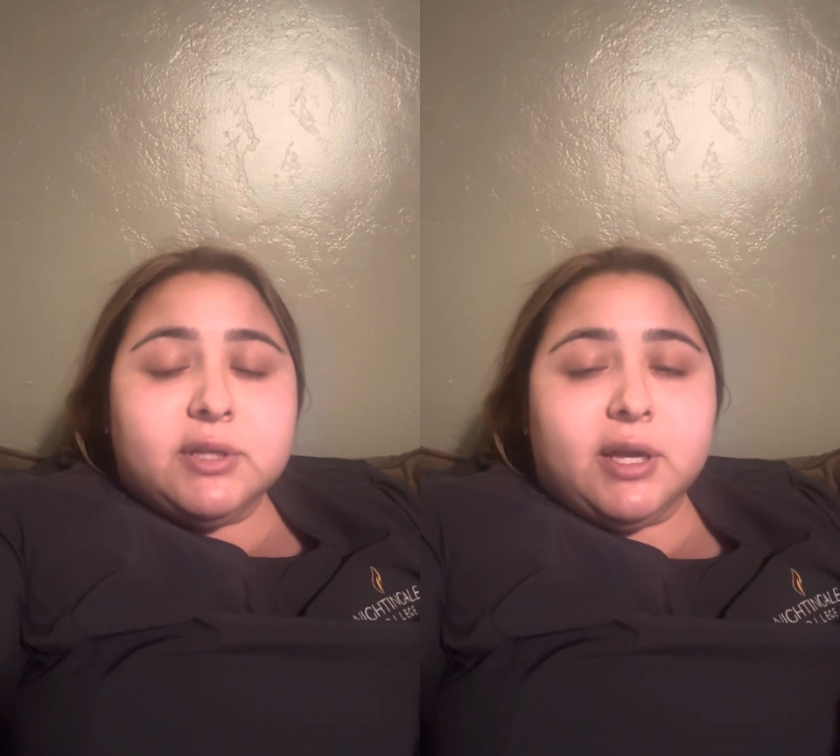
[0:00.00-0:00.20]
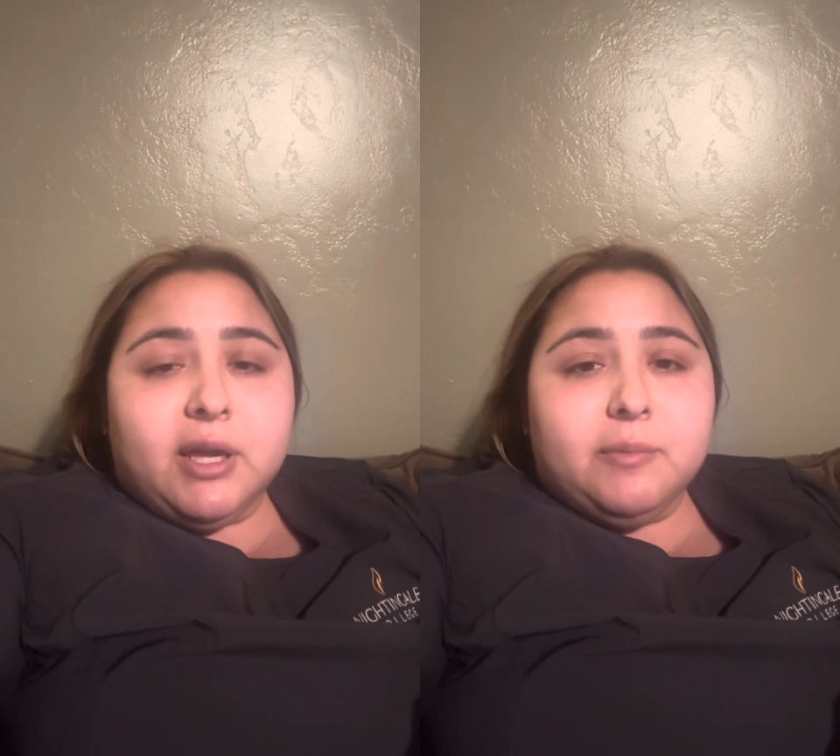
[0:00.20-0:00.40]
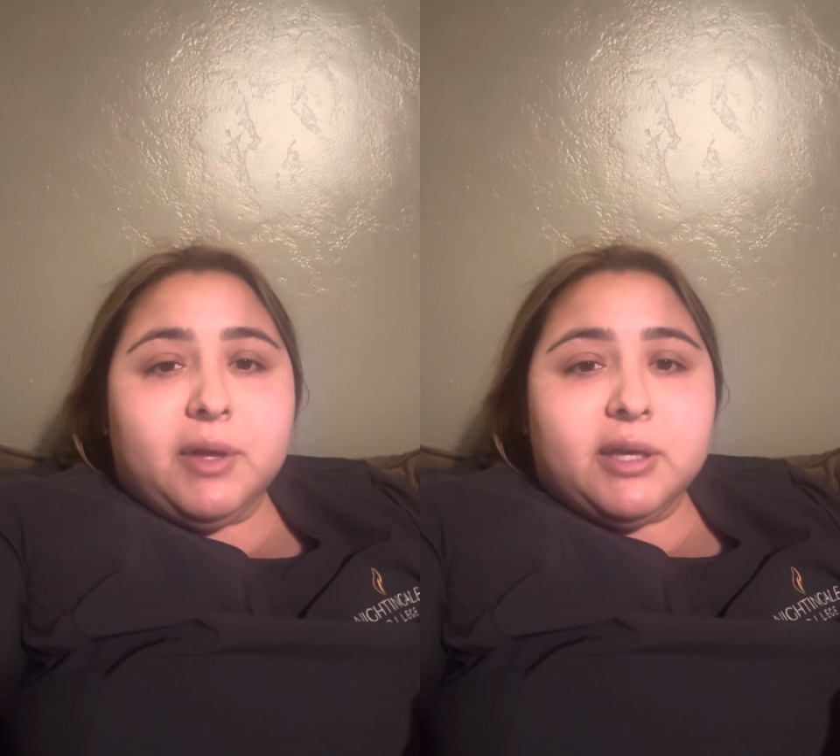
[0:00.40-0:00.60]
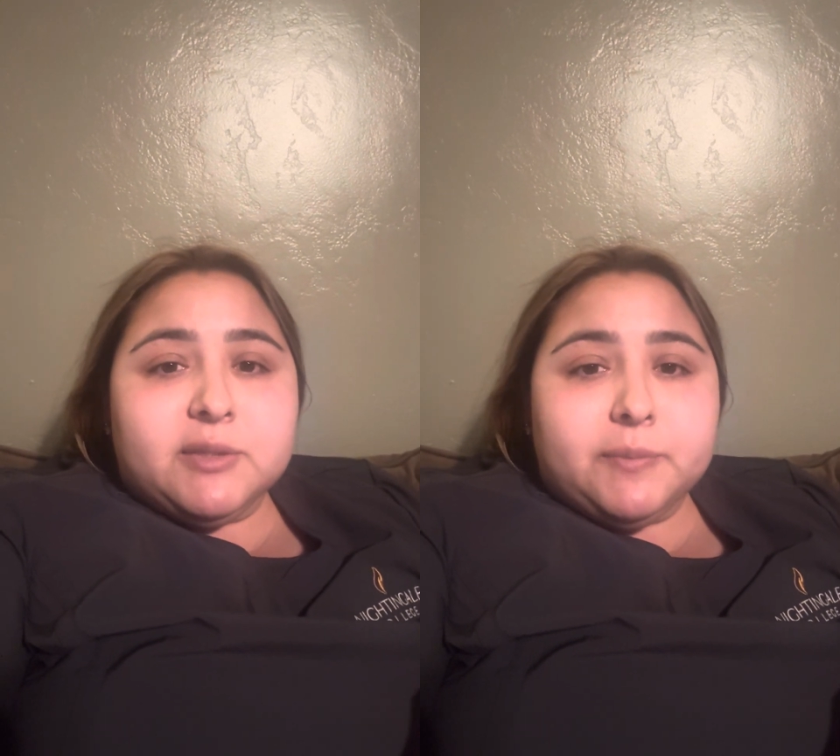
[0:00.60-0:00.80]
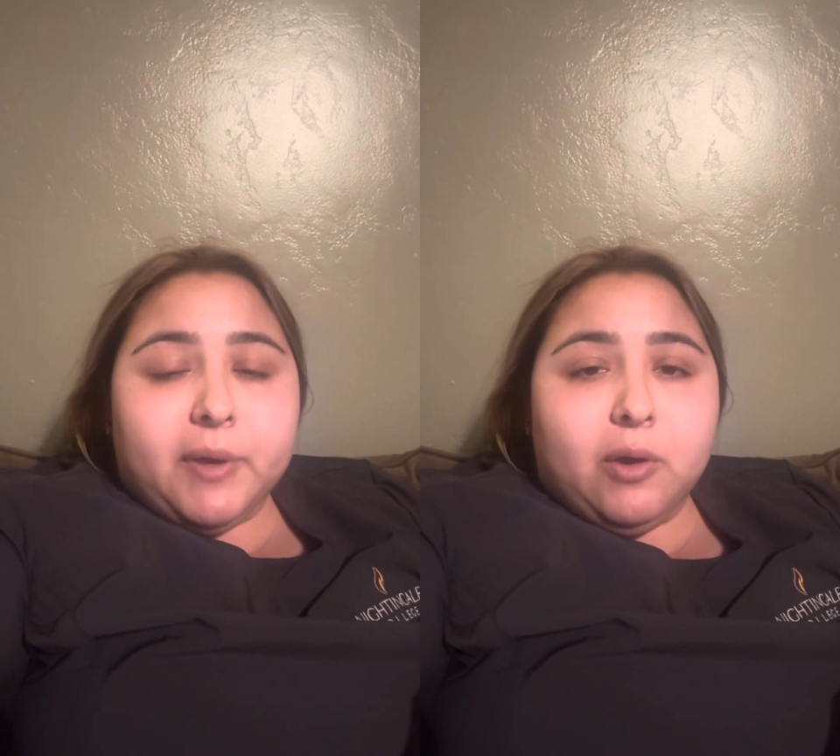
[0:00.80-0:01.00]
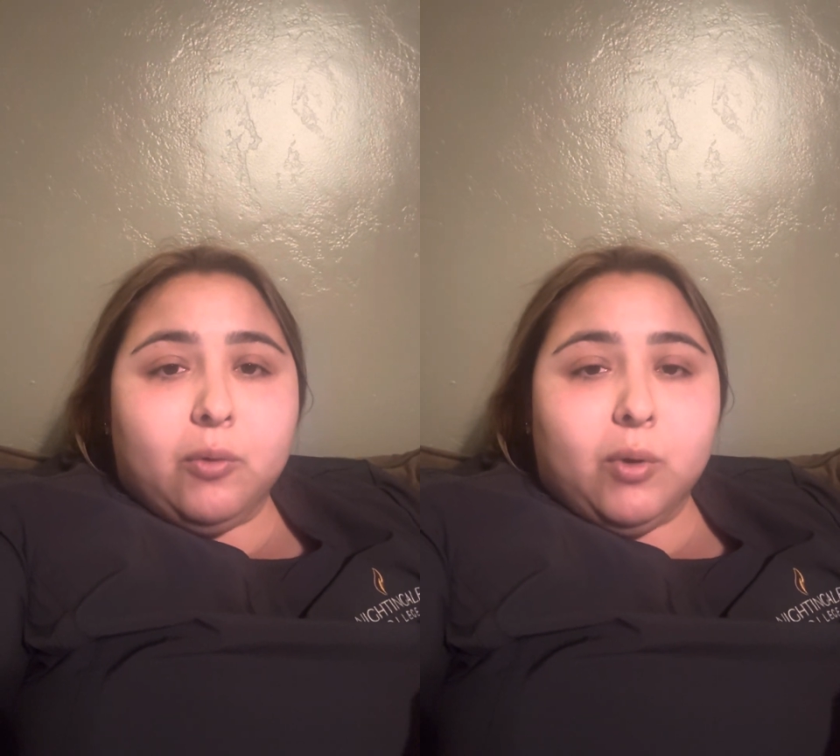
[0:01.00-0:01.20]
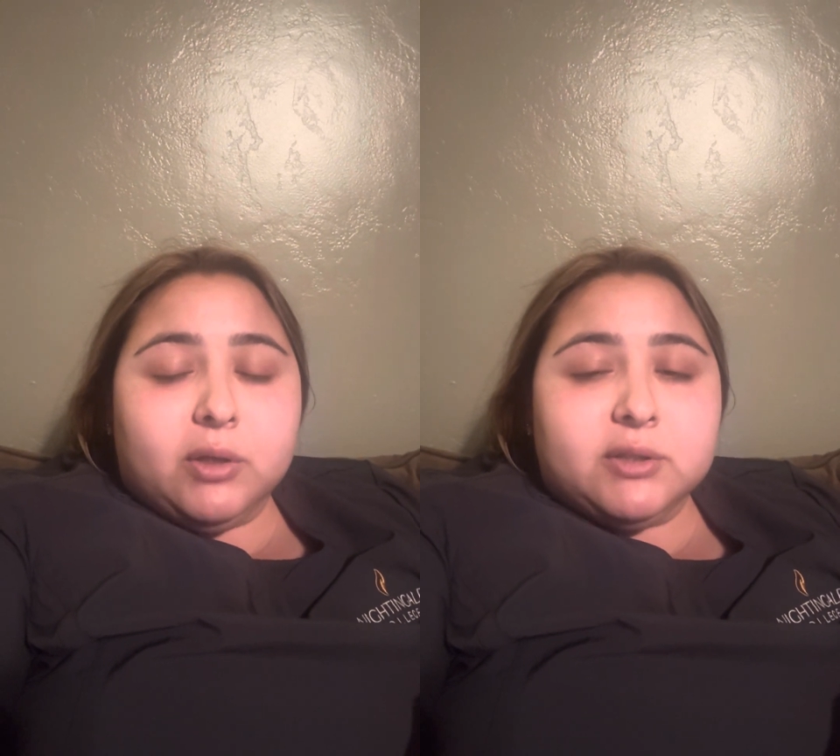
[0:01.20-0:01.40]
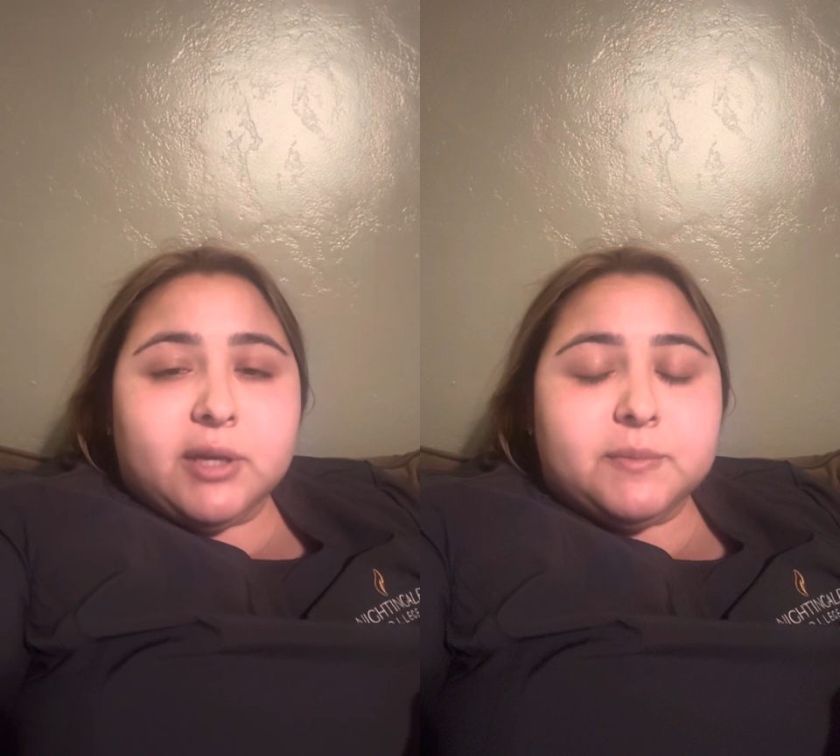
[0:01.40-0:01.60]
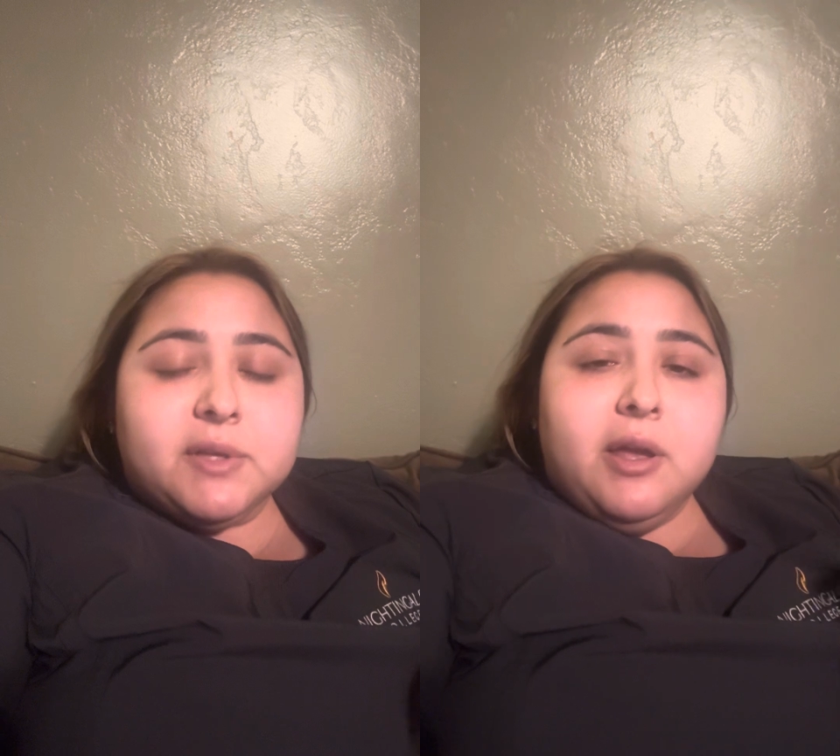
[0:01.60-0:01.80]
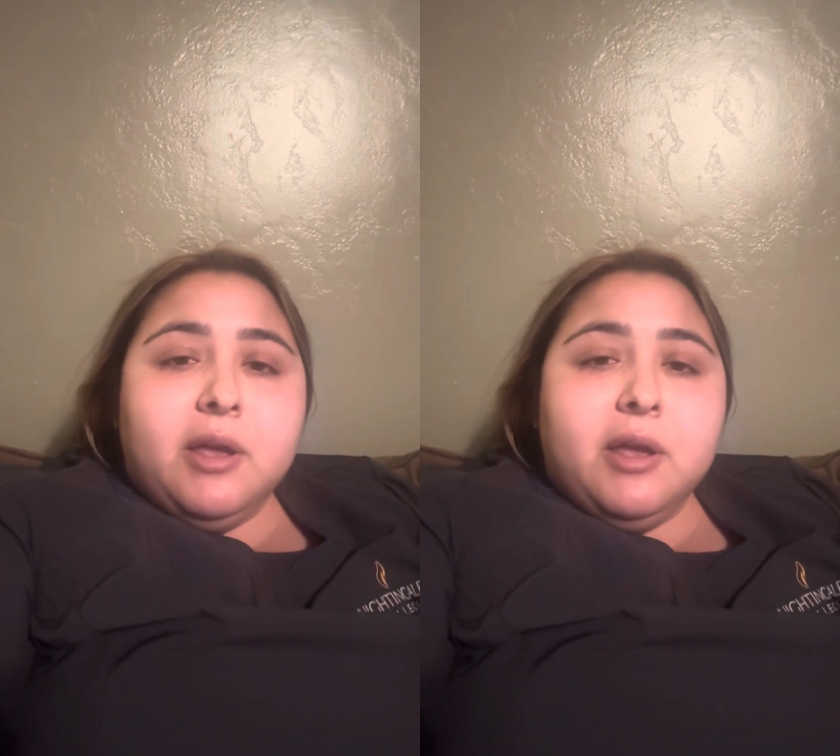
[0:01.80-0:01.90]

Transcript: time that is spent on wall times.